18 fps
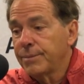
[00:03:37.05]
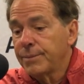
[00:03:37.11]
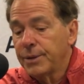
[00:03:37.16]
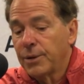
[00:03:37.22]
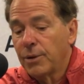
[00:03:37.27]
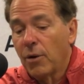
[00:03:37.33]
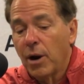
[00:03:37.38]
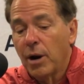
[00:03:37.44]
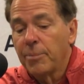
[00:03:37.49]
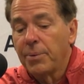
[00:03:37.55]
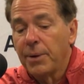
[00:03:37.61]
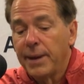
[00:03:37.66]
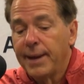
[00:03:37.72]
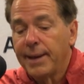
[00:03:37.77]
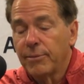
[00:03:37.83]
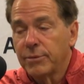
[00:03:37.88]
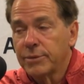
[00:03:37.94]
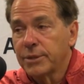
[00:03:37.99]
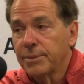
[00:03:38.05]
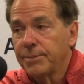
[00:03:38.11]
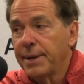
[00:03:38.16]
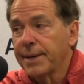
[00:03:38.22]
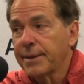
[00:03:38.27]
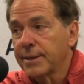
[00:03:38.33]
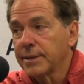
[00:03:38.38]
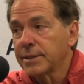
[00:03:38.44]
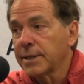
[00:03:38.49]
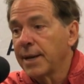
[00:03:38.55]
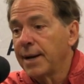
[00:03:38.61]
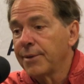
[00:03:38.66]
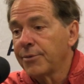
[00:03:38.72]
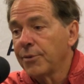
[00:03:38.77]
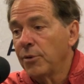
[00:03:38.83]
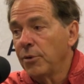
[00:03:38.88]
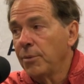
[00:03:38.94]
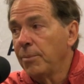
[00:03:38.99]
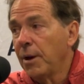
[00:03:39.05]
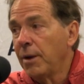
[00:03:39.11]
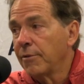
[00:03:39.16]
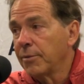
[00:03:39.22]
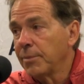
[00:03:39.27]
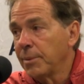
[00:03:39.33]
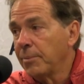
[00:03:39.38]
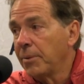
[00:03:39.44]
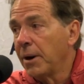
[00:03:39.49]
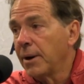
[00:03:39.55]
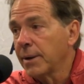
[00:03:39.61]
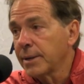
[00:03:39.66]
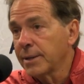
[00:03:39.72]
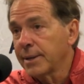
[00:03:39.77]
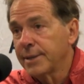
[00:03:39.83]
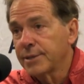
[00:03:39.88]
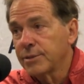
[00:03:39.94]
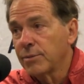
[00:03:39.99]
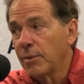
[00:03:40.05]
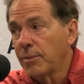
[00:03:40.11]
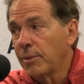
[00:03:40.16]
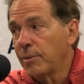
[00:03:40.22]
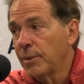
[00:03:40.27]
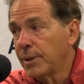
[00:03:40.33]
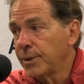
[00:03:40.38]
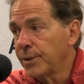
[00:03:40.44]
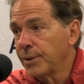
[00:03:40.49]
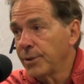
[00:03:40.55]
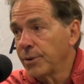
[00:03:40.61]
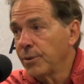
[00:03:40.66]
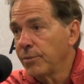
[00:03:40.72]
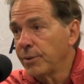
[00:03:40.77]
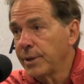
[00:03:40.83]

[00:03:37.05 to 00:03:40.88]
You know, our plan was to make this guy throw the ball from the pocket. That's what we wanted to do.